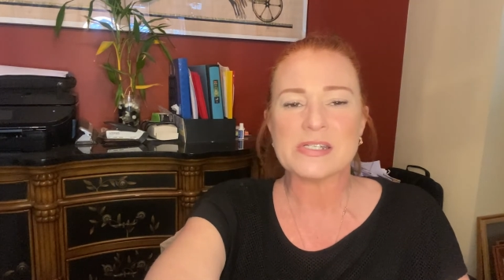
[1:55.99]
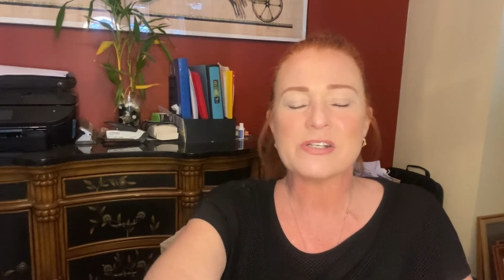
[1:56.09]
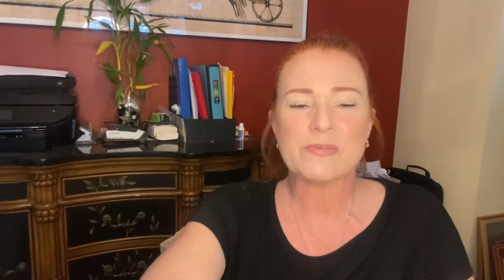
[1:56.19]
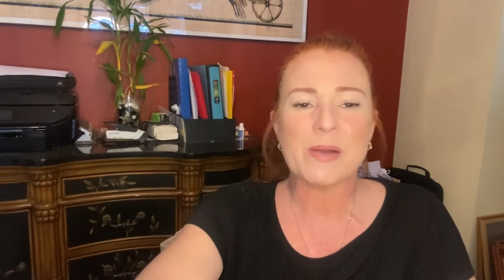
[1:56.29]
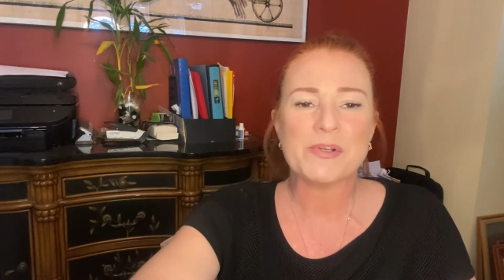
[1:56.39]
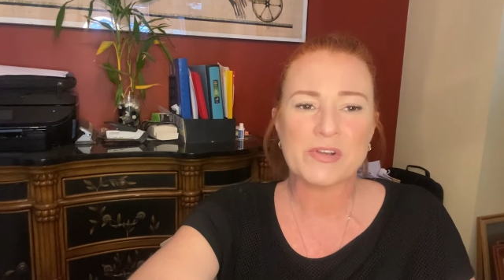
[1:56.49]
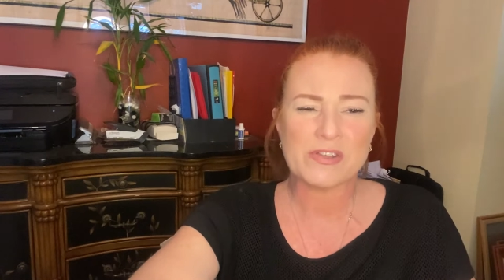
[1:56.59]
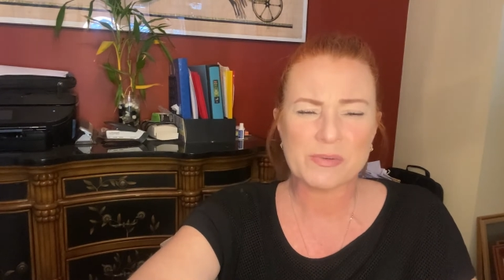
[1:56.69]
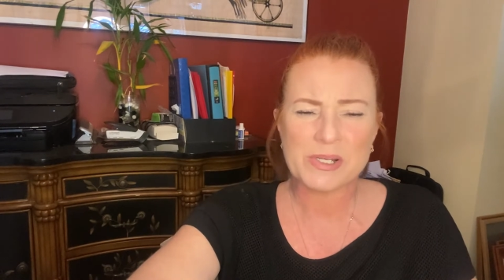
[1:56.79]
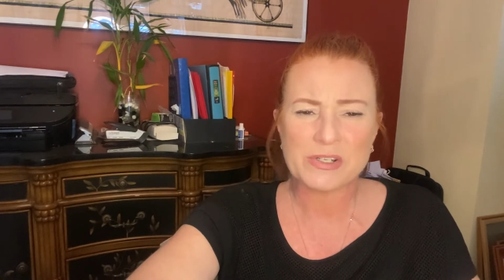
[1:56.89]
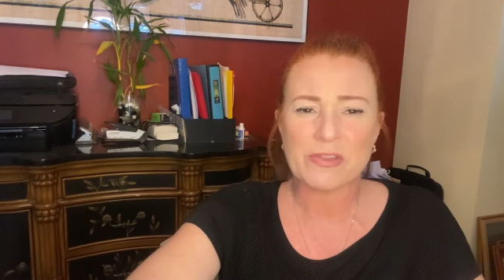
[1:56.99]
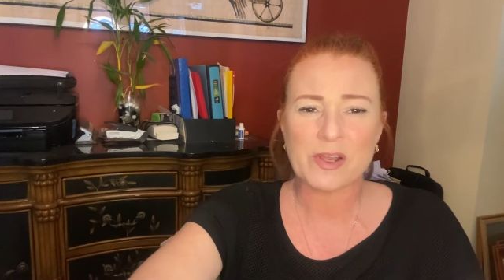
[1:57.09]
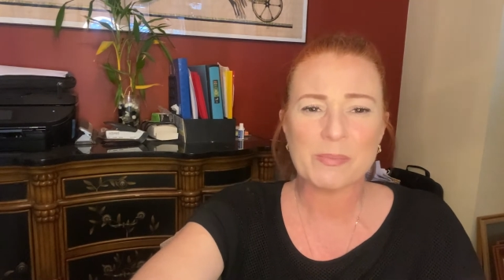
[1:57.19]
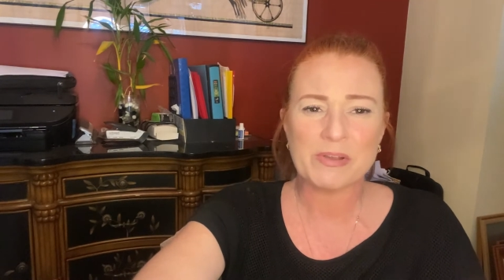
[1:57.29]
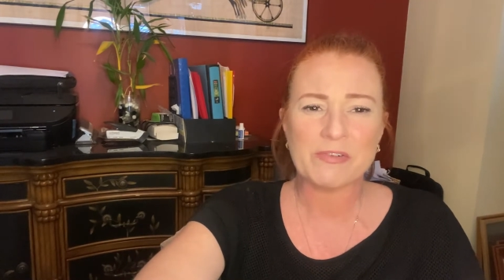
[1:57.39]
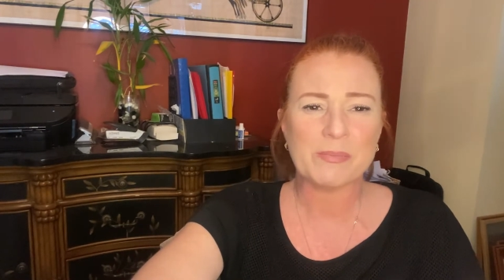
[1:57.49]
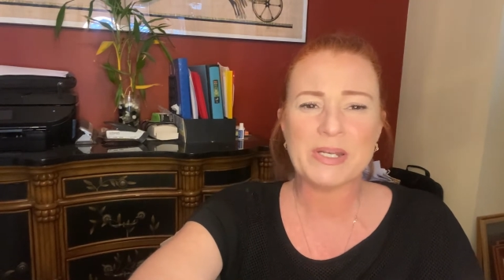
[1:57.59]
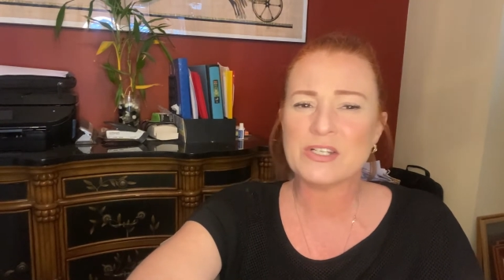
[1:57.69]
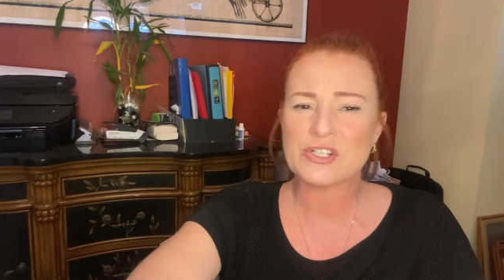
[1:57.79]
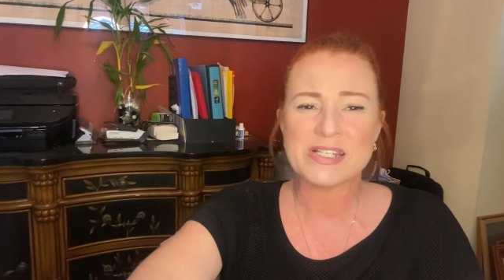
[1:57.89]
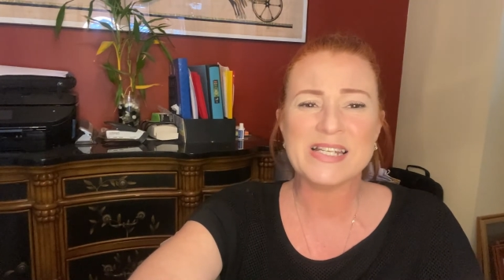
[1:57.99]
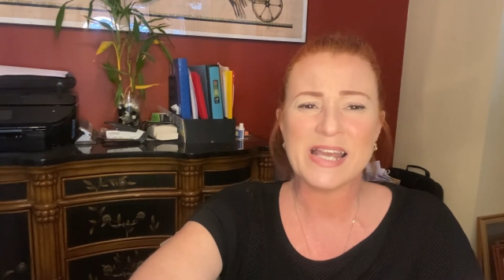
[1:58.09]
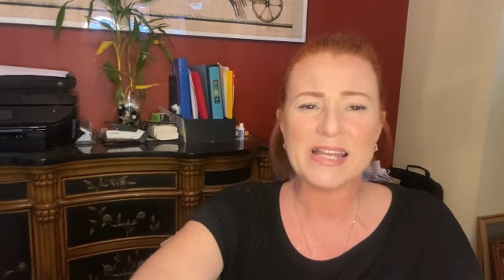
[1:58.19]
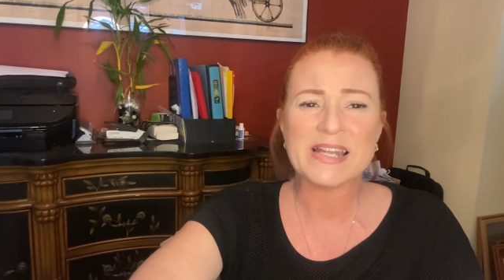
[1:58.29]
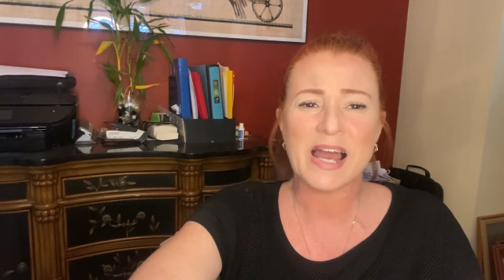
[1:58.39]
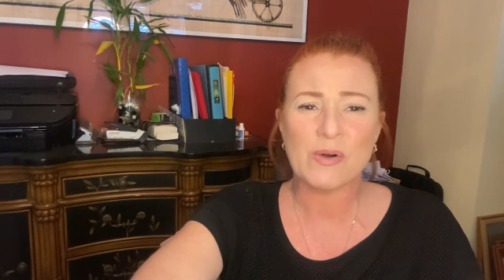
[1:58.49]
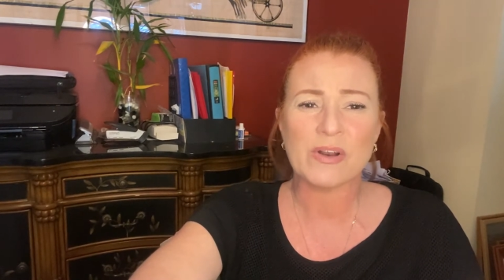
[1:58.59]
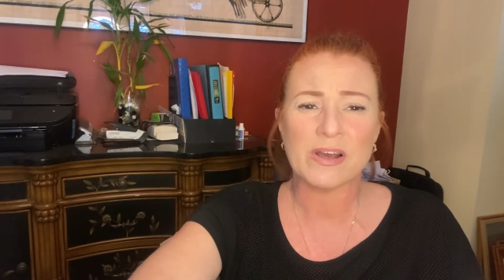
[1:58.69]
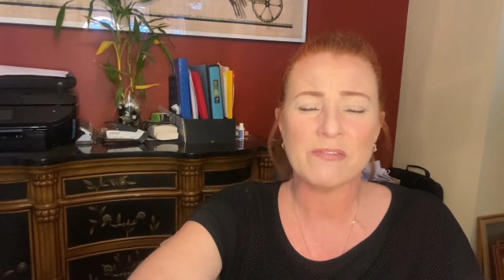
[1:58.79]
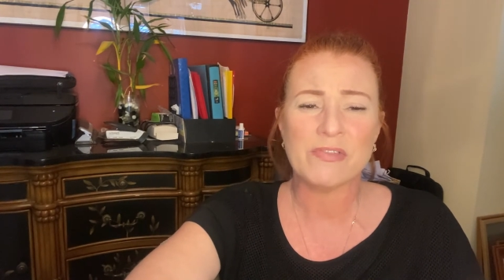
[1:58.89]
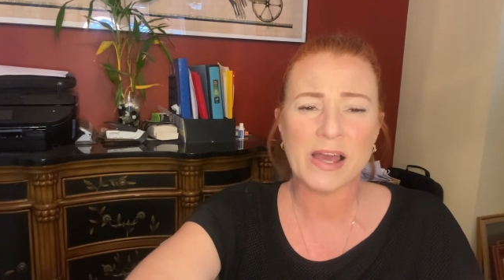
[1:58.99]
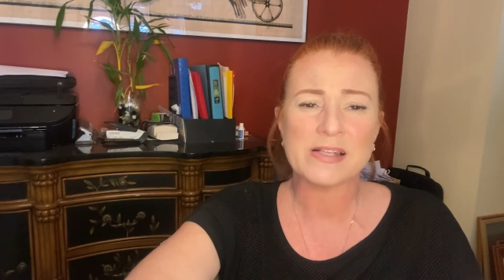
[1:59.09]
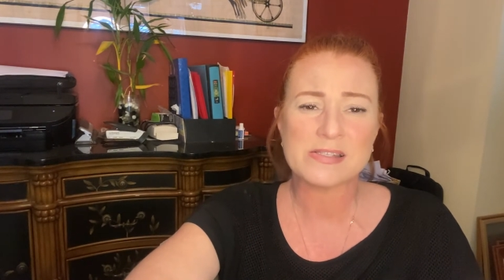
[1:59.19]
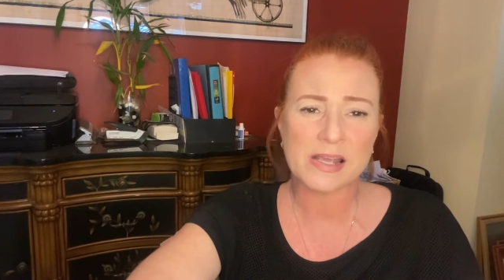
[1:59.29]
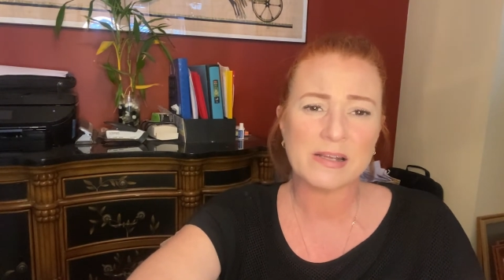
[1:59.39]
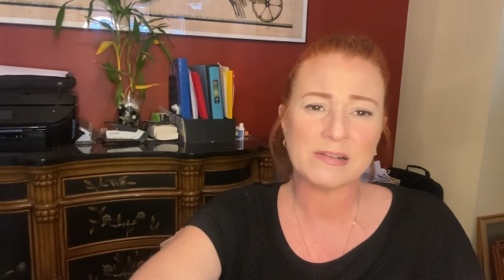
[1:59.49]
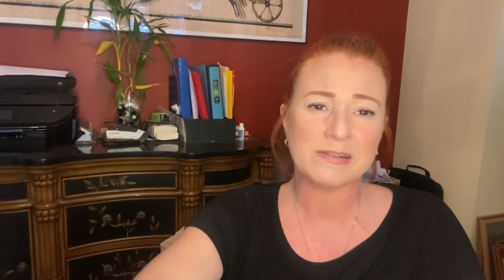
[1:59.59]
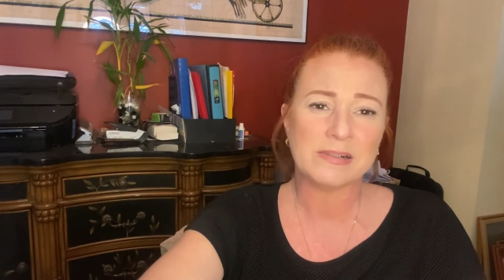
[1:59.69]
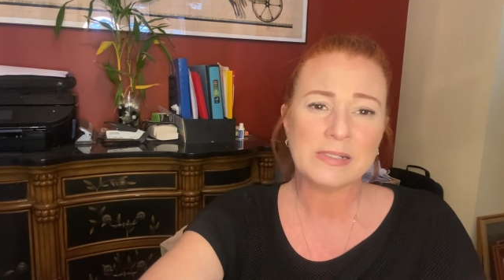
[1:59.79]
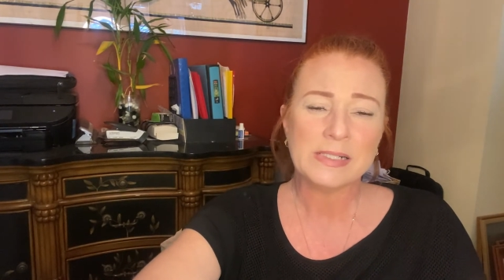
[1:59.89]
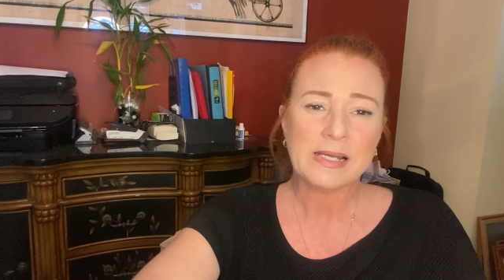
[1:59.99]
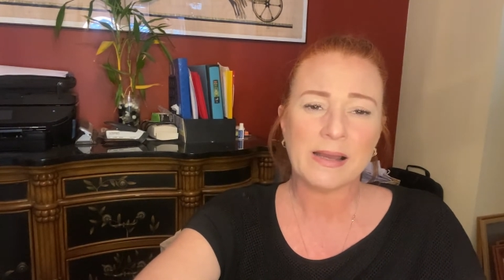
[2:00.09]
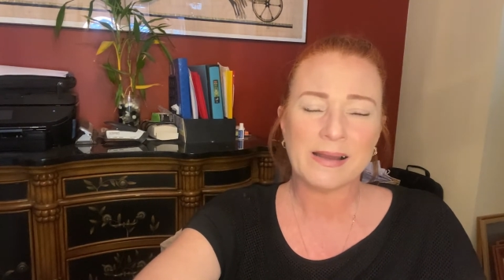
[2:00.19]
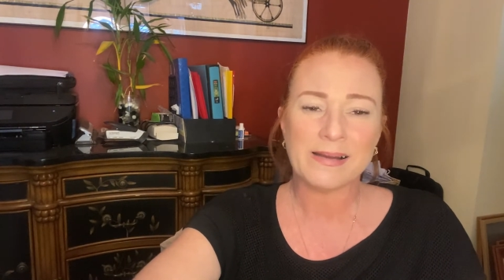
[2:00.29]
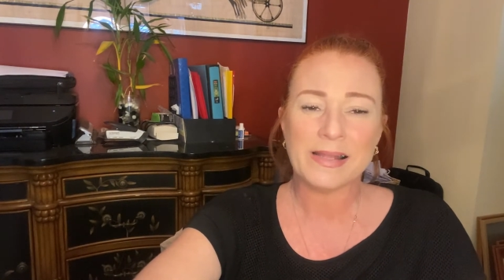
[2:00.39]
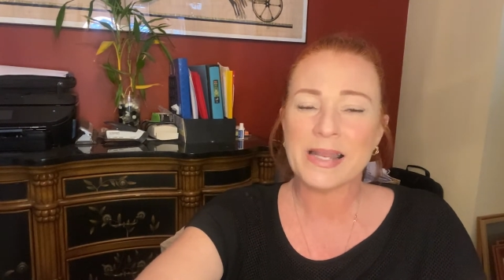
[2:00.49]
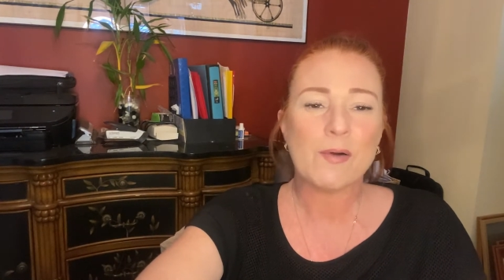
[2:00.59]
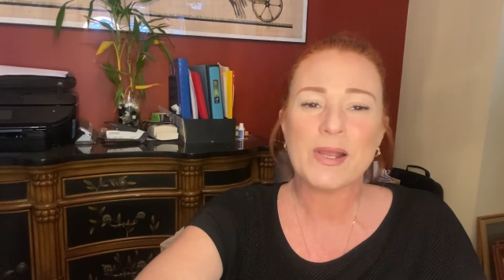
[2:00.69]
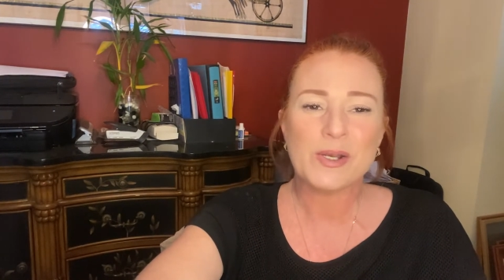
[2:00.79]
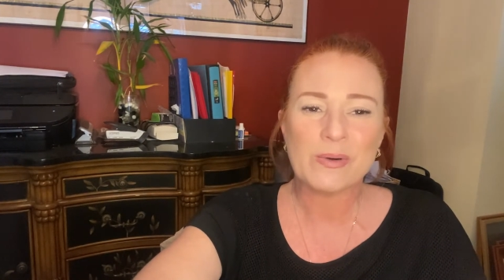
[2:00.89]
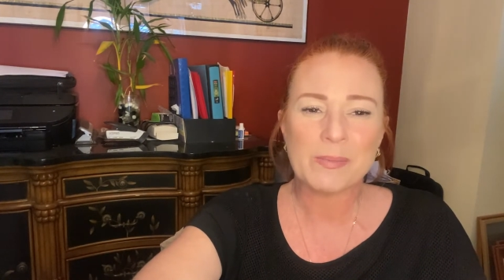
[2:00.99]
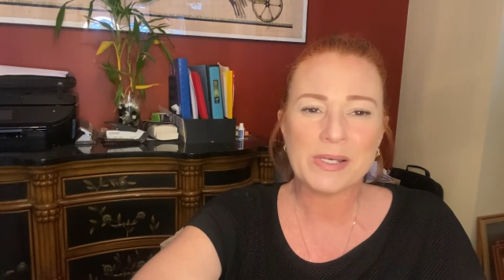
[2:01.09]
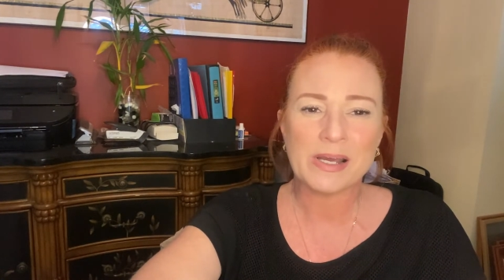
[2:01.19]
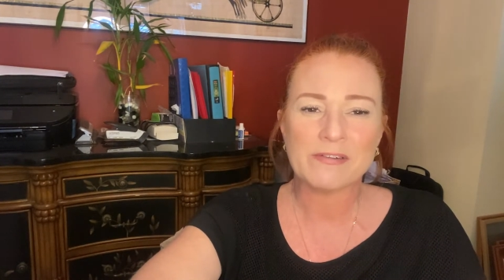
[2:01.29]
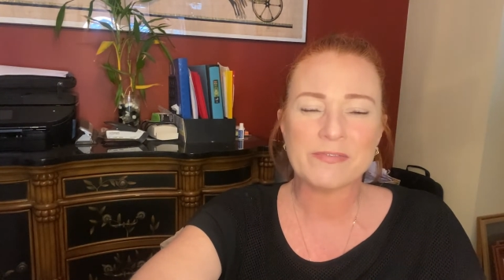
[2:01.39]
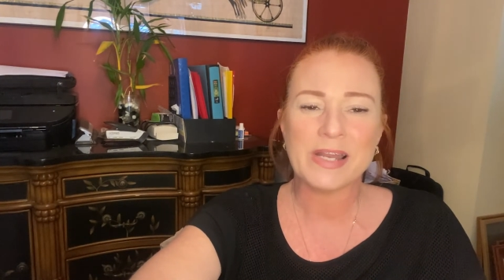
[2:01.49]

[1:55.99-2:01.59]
It took rapid transformational therapy for me to just get out of that cycle. Uh, and now I know I'm enough.